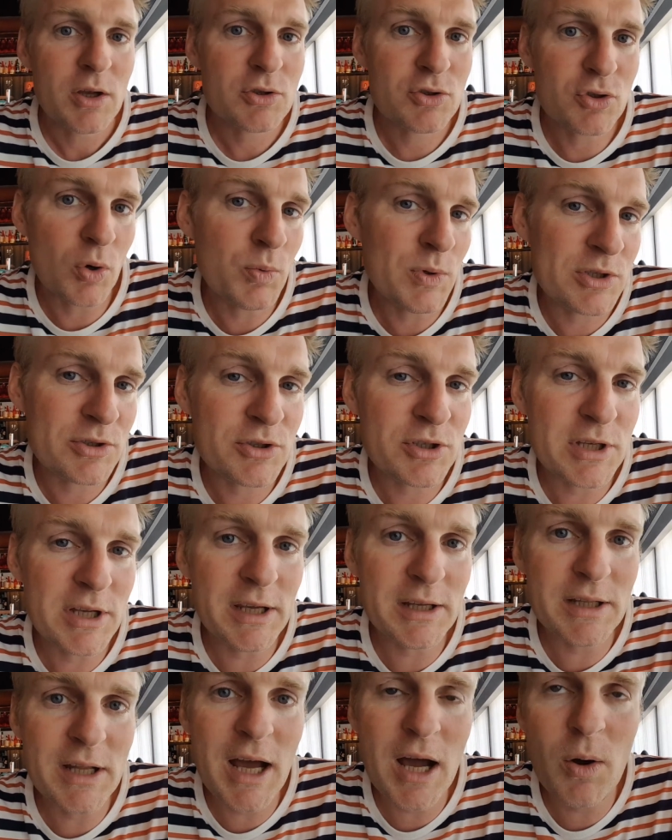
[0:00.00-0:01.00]
So we're
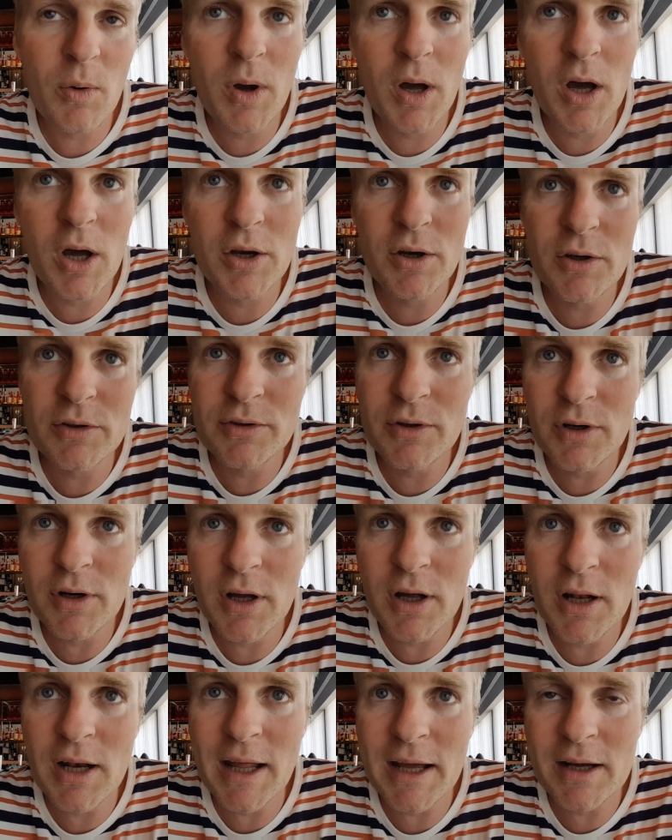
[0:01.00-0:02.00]
seeing now
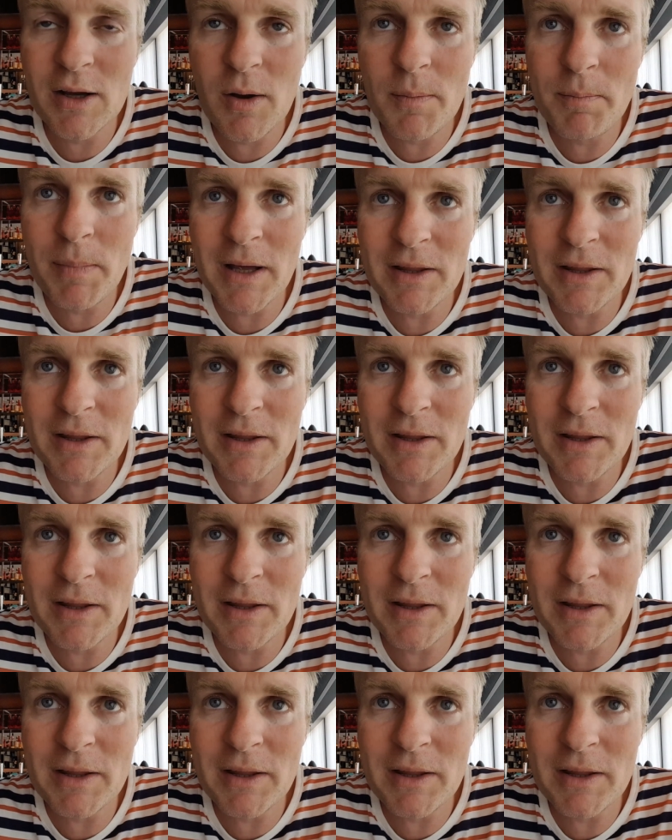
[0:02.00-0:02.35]
another leg up.